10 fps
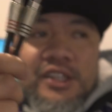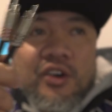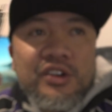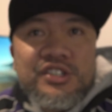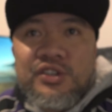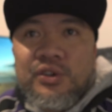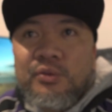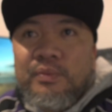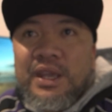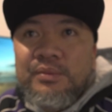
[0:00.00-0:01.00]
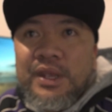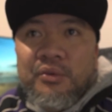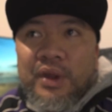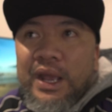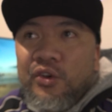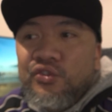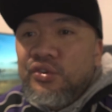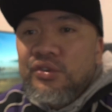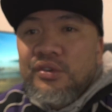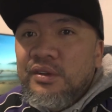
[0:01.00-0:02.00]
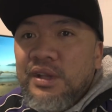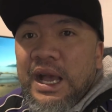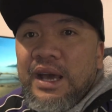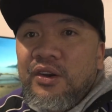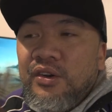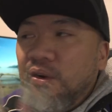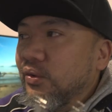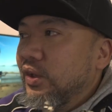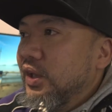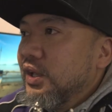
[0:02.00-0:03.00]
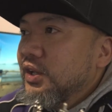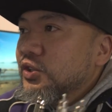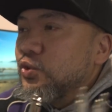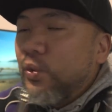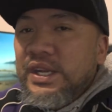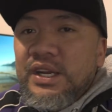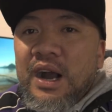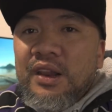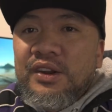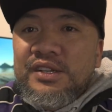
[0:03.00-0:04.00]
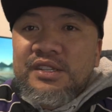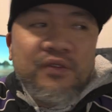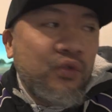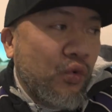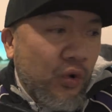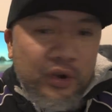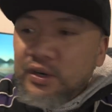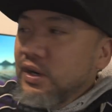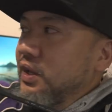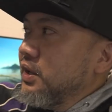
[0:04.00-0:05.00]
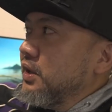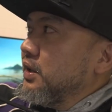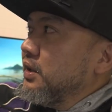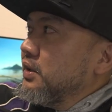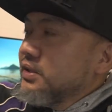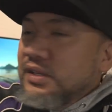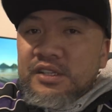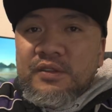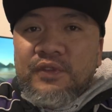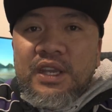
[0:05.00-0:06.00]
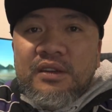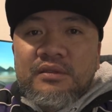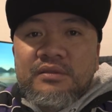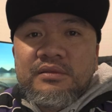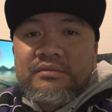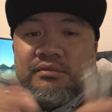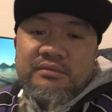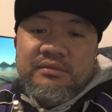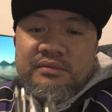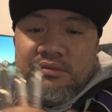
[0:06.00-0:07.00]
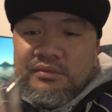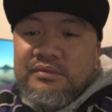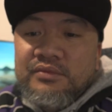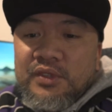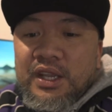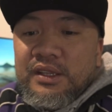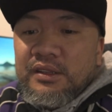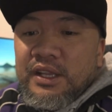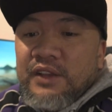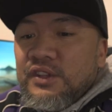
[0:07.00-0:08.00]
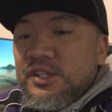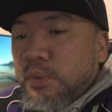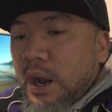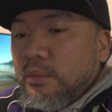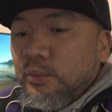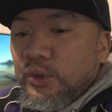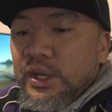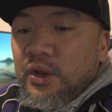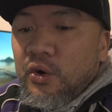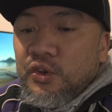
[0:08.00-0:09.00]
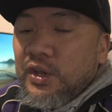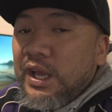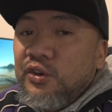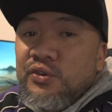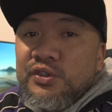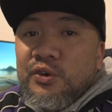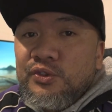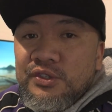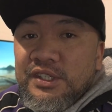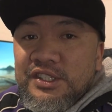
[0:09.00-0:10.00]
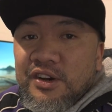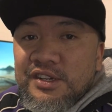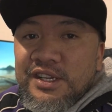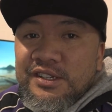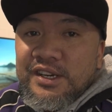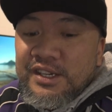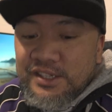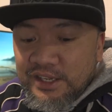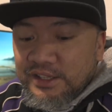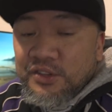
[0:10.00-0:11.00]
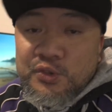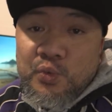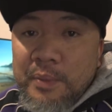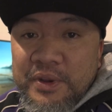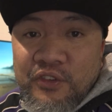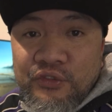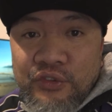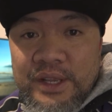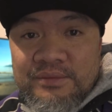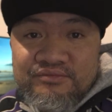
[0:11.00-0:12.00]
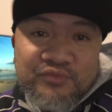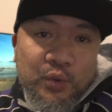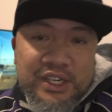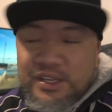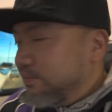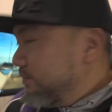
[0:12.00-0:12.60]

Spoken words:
Cost you maybe around, I don't know, $20 for 6 feet. And if there's problem with it, all you gotta do is go to the Guitar Center and they'll swap it for free. Quick tip.